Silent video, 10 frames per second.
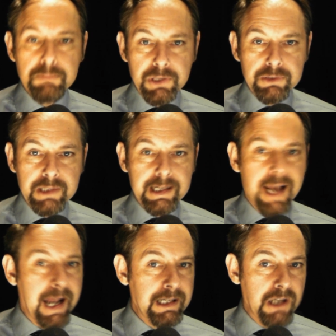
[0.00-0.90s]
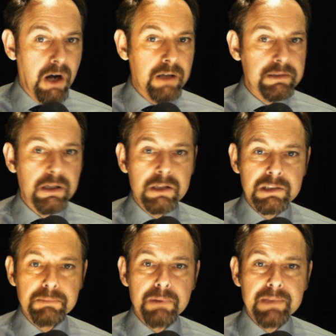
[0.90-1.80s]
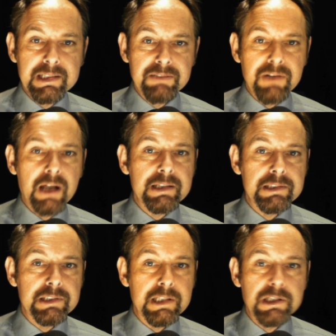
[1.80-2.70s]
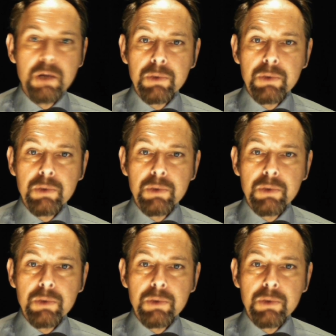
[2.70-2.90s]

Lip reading: music and art under permissive licenses